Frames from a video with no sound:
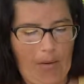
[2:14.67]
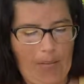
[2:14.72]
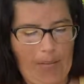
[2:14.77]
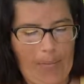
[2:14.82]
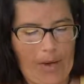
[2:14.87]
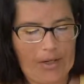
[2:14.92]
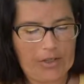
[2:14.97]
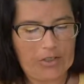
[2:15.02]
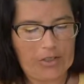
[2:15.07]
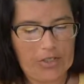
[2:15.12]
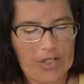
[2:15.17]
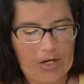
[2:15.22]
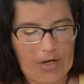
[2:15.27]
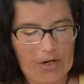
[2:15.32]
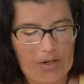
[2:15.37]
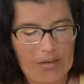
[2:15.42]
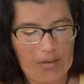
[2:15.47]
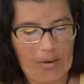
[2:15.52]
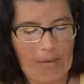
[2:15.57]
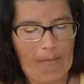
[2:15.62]
By
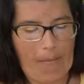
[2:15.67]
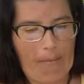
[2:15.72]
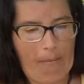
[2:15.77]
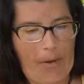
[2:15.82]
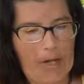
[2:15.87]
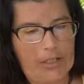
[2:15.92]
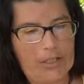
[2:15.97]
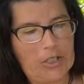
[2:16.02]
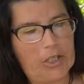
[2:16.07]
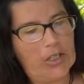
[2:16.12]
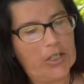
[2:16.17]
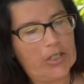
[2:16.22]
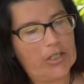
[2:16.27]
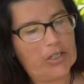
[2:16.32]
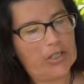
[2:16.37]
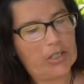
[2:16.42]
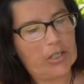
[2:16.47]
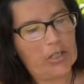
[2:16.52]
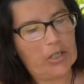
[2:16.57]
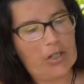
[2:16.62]
sharing my journey
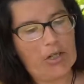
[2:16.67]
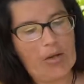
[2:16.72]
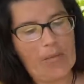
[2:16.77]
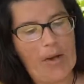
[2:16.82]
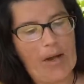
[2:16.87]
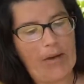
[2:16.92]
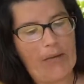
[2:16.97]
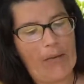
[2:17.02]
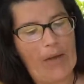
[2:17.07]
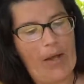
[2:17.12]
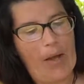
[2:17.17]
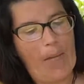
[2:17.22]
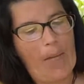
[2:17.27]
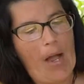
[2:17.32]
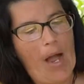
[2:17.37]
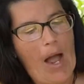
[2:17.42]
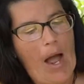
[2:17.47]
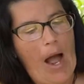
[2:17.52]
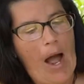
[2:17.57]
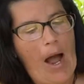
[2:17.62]
to learn about them,
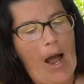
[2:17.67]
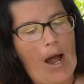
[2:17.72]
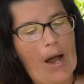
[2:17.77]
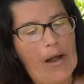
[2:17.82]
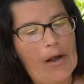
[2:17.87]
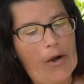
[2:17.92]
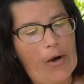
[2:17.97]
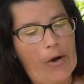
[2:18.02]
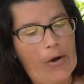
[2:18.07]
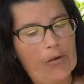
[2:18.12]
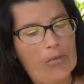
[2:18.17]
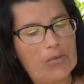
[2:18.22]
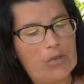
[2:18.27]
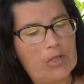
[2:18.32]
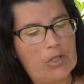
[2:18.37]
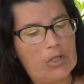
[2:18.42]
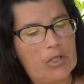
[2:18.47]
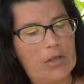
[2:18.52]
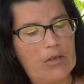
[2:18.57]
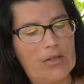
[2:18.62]
I hope to
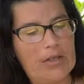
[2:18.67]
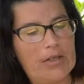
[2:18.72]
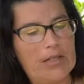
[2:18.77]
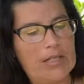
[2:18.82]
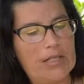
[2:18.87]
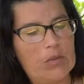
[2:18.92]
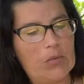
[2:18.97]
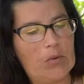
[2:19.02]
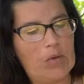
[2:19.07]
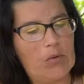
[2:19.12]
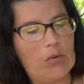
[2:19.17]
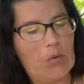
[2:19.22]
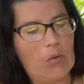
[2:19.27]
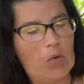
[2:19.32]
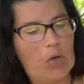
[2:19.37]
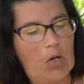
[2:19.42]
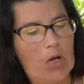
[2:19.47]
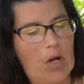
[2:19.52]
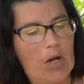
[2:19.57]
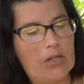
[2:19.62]
show that these women
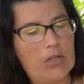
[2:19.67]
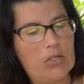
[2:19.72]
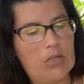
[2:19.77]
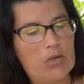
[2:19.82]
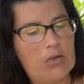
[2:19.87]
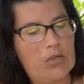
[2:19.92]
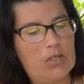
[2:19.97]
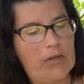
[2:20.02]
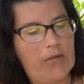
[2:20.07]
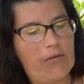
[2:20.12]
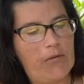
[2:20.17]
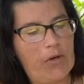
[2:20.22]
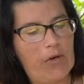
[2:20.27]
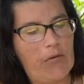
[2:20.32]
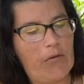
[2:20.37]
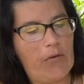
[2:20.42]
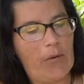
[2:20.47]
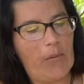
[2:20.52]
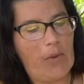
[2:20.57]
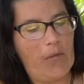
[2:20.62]
were not too different
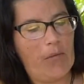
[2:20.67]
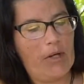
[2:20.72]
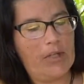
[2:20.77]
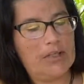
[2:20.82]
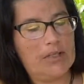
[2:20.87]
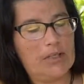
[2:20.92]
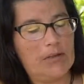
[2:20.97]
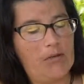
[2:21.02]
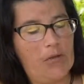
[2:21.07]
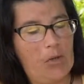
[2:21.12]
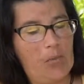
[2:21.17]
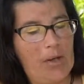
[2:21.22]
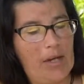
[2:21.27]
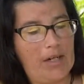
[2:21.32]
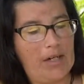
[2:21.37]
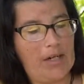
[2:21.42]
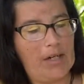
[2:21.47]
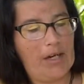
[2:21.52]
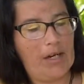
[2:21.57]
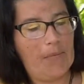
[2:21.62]
from the rest of
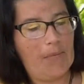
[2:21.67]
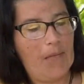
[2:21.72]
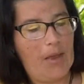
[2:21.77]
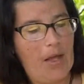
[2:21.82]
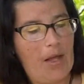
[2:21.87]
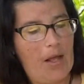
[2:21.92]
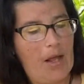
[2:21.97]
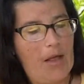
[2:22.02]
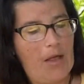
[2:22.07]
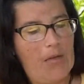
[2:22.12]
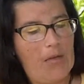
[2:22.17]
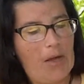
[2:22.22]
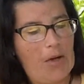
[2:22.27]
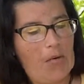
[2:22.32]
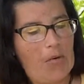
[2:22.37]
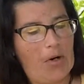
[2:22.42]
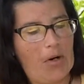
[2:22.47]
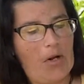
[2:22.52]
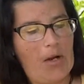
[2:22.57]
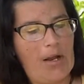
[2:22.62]
humanity. They
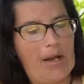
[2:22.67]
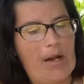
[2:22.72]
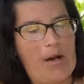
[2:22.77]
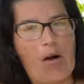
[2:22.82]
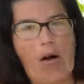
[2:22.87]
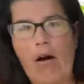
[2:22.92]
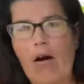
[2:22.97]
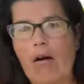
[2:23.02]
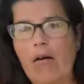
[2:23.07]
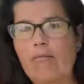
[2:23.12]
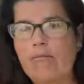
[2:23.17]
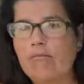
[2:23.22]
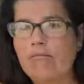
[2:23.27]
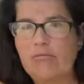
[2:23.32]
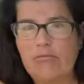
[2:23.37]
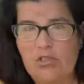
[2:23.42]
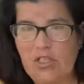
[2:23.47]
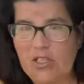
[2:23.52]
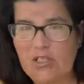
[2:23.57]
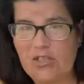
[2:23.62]
were and are
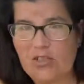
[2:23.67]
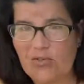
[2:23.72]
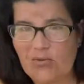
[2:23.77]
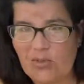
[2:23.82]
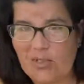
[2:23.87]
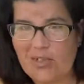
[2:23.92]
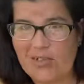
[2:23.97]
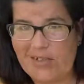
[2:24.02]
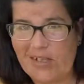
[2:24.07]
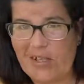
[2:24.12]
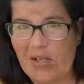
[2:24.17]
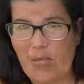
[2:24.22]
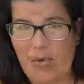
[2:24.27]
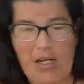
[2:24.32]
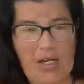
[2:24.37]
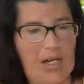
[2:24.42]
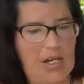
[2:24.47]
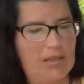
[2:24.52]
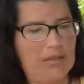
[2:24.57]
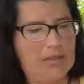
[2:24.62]
just as real as
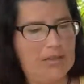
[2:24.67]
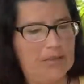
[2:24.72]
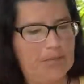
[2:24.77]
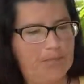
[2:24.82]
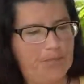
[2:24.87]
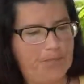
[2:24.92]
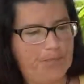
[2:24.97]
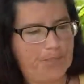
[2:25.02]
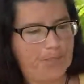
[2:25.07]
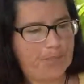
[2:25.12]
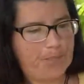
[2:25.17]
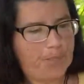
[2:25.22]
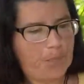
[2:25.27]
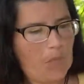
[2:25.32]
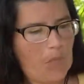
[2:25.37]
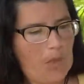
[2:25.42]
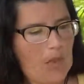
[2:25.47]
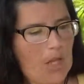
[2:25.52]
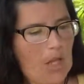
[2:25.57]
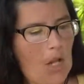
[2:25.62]
anybody else.
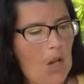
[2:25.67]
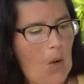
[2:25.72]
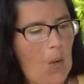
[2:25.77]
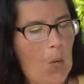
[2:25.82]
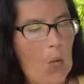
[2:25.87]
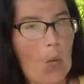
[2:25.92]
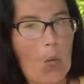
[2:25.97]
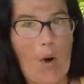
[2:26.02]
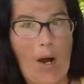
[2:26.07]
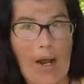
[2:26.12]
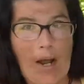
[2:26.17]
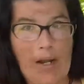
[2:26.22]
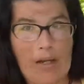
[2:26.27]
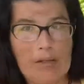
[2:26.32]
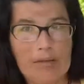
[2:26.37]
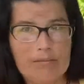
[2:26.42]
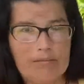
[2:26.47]
Why?